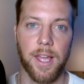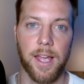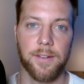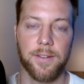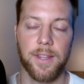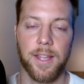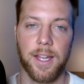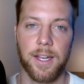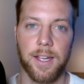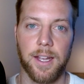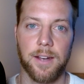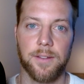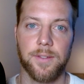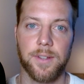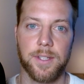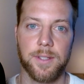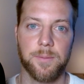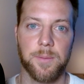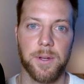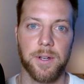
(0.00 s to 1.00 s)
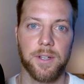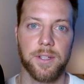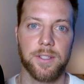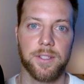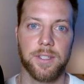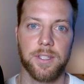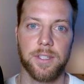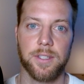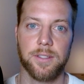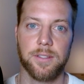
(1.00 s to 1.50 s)
having that kind of
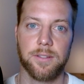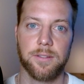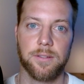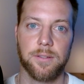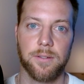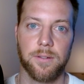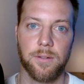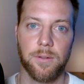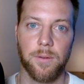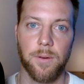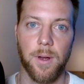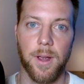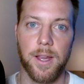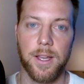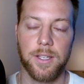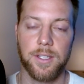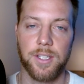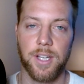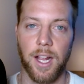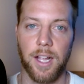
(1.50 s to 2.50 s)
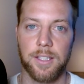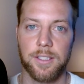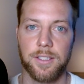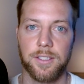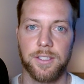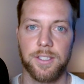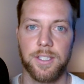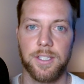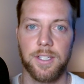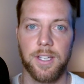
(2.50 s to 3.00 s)
experience is quite
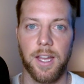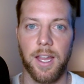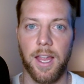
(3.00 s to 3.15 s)
challenging.